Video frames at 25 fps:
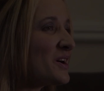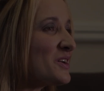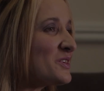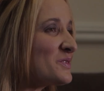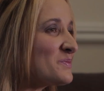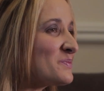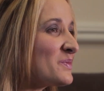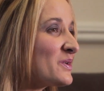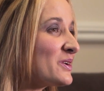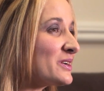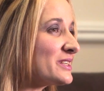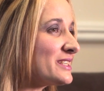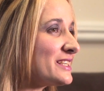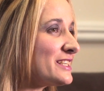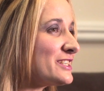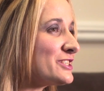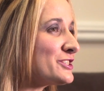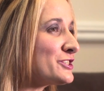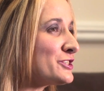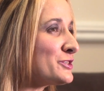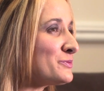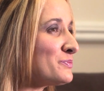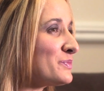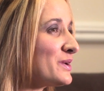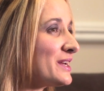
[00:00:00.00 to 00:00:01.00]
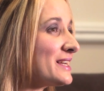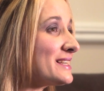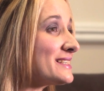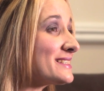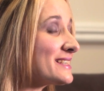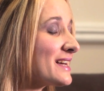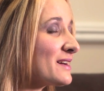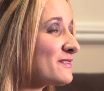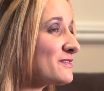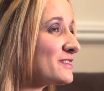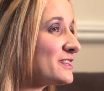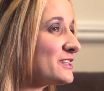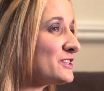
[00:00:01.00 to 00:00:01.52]
Both parties should bring
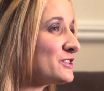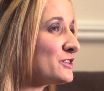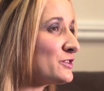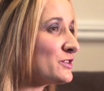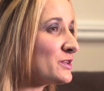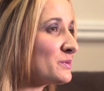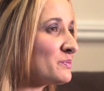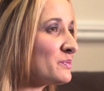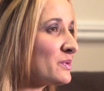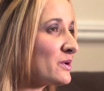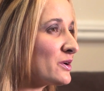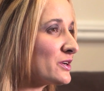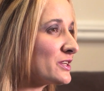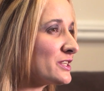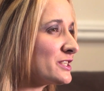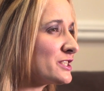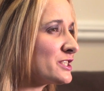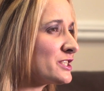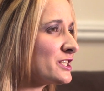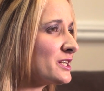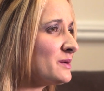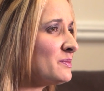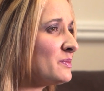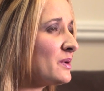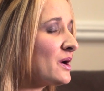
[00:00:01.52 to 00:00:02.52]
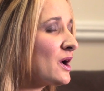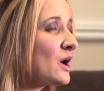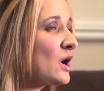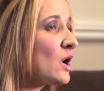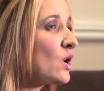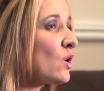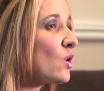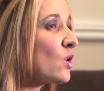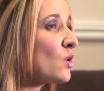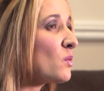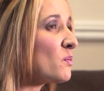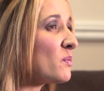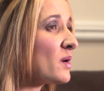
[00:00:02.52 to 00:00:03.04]
something to the partnership
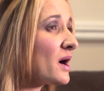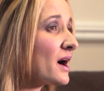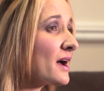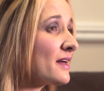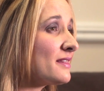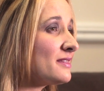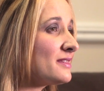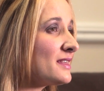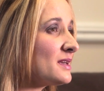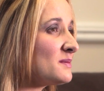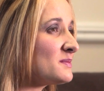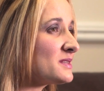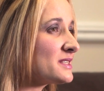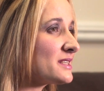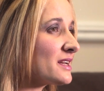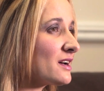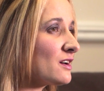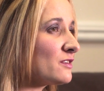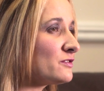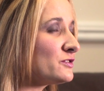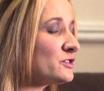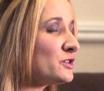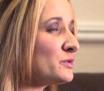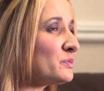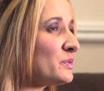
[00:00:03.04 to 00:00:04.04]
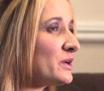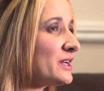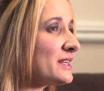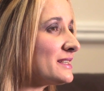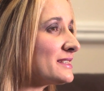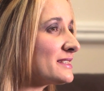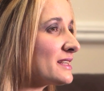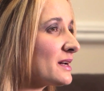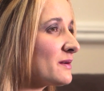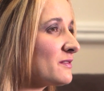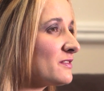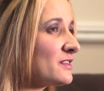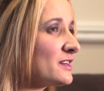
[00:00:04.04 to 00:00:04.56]
or bind themselves to
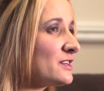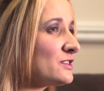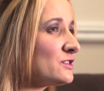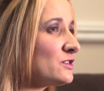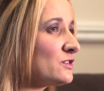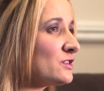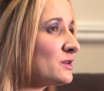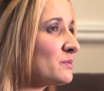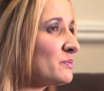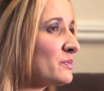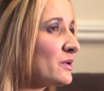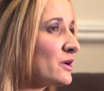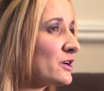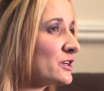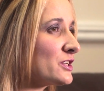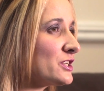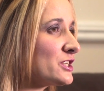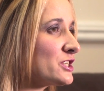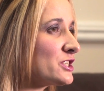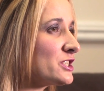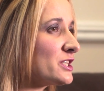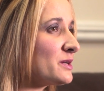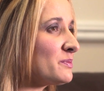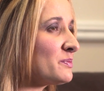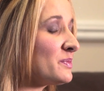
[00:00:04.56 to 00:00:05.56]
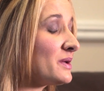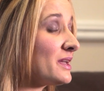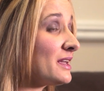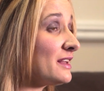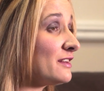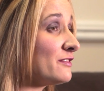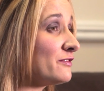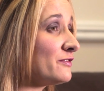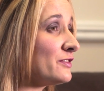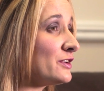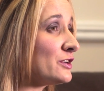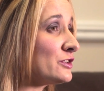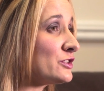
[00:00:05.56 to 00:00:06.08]
bring something to the partnership
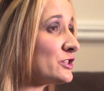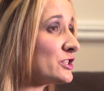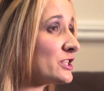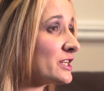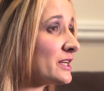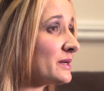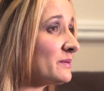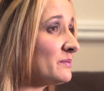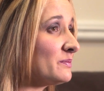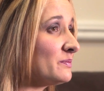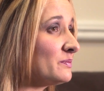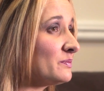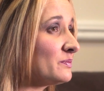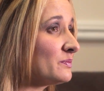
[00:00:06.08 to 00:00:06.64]
in future.